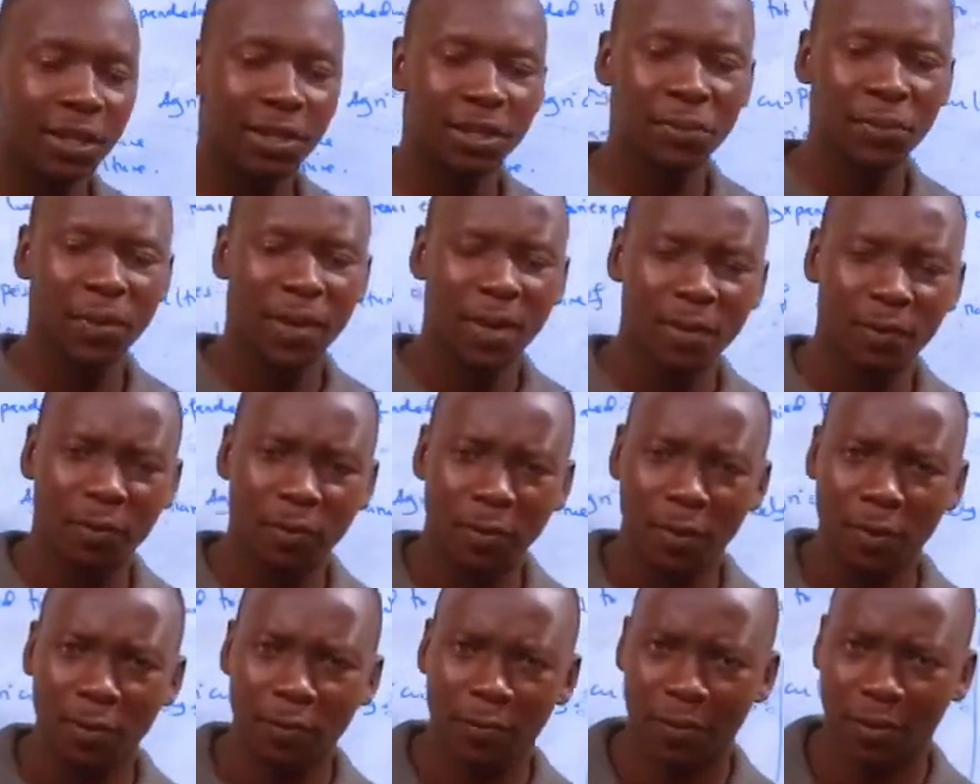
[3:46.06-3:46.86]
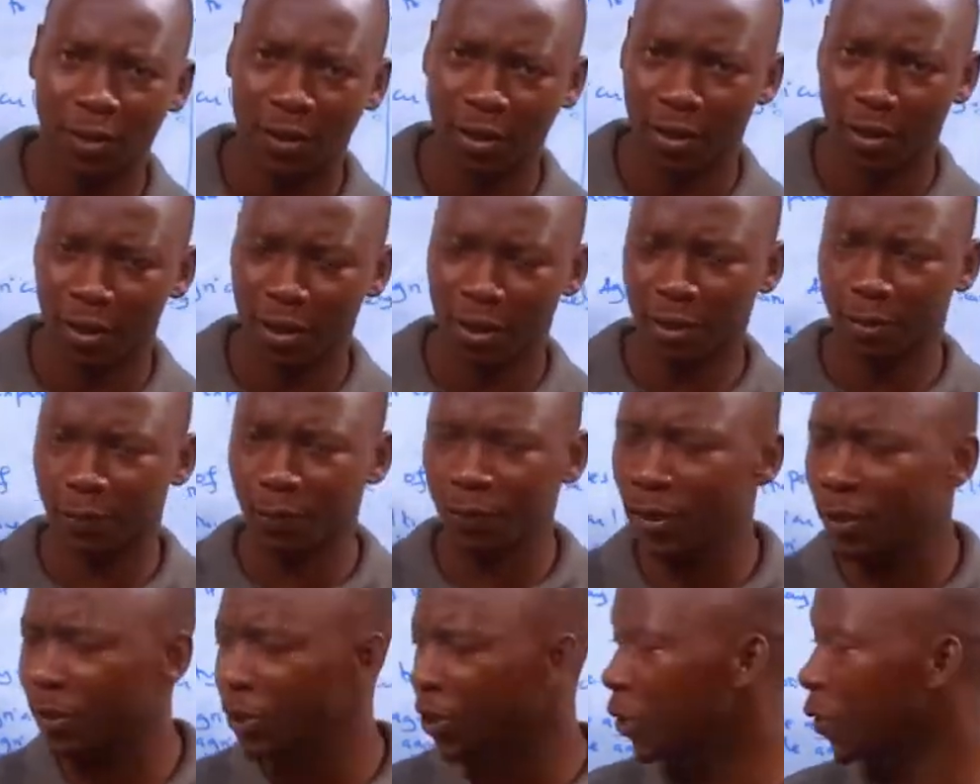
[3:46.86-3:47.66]
it may involve the
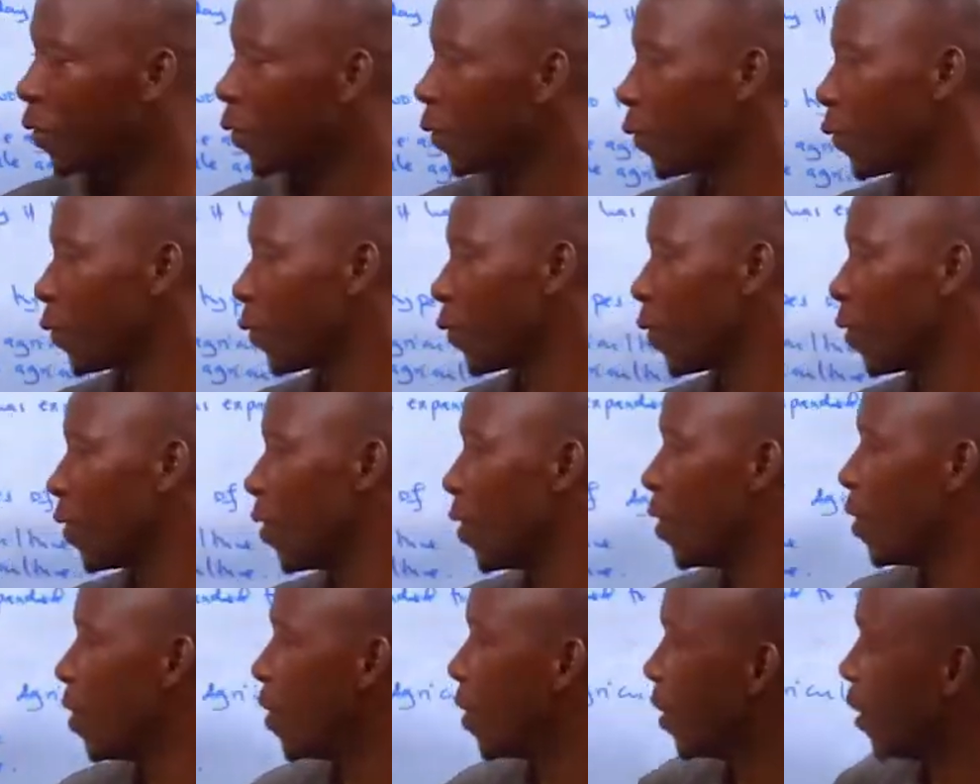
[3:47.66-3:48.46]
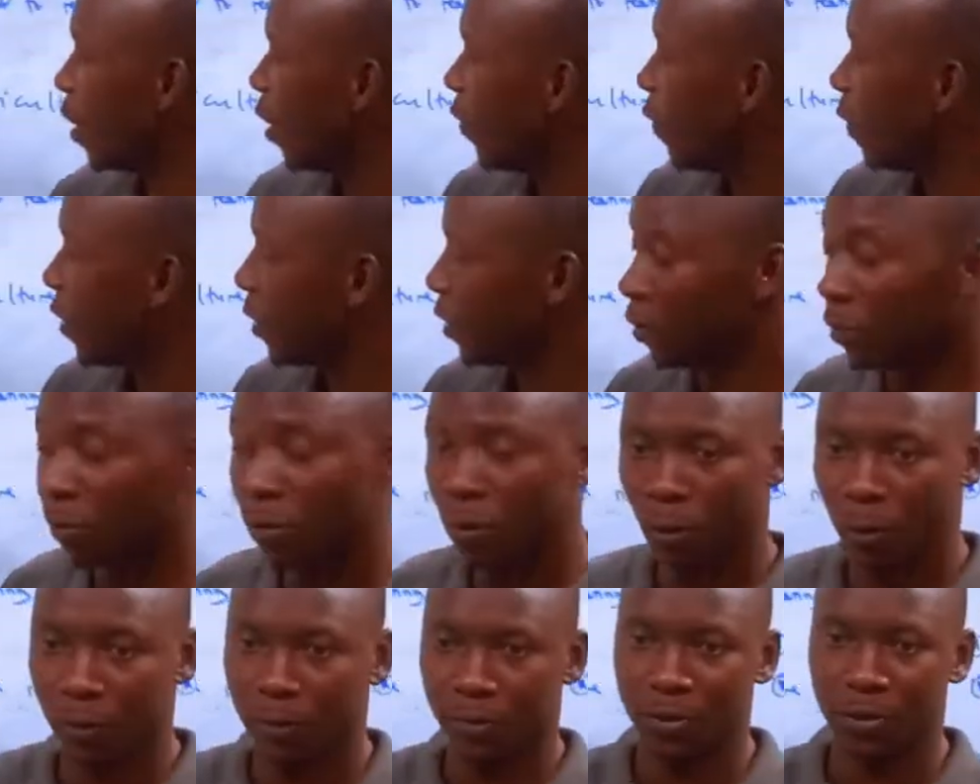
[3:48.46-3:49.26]
cultivation of different
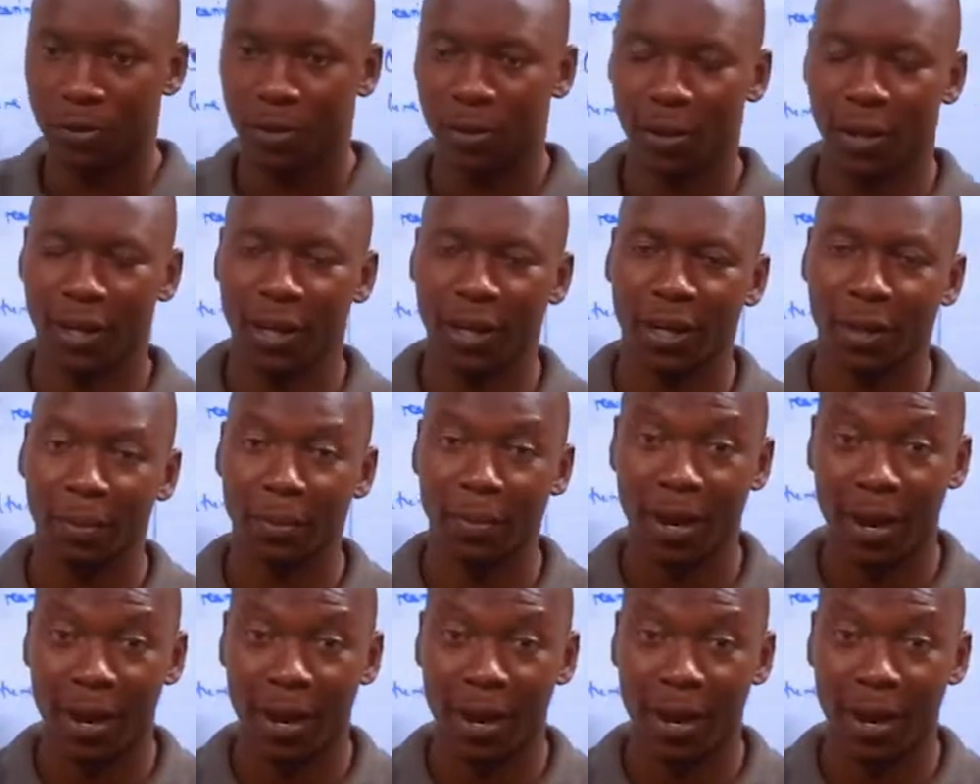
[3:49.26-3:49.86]
crops like